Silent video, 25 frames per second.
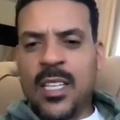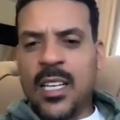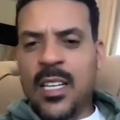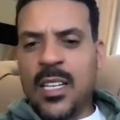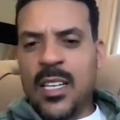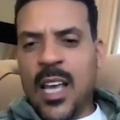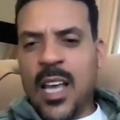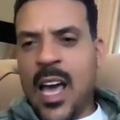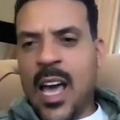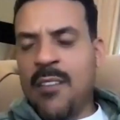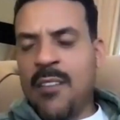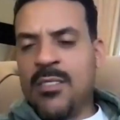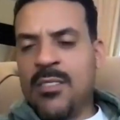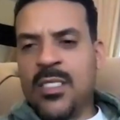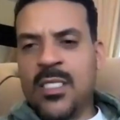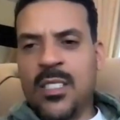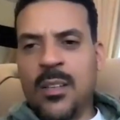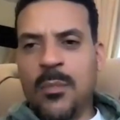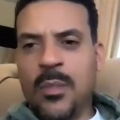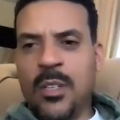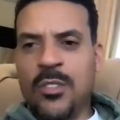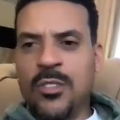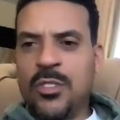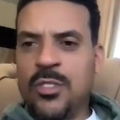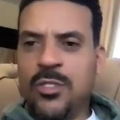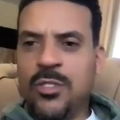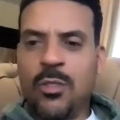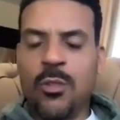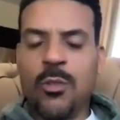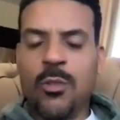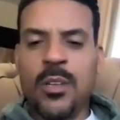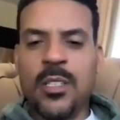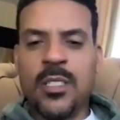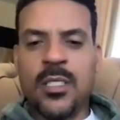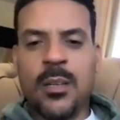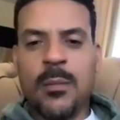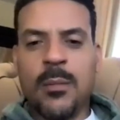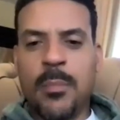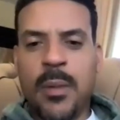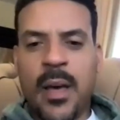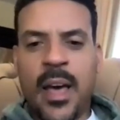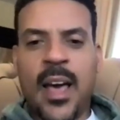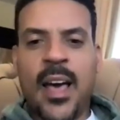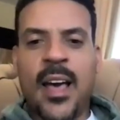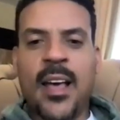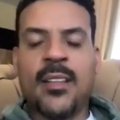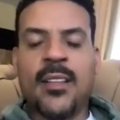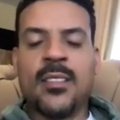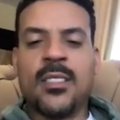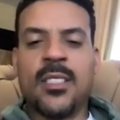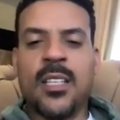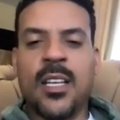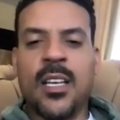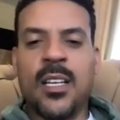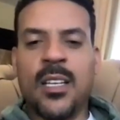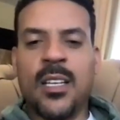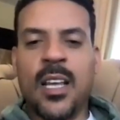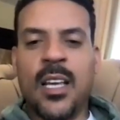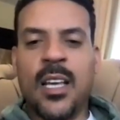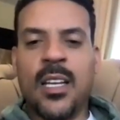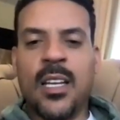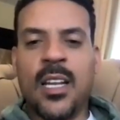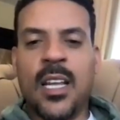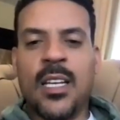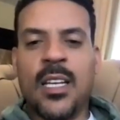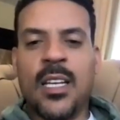that have similar stories and paths and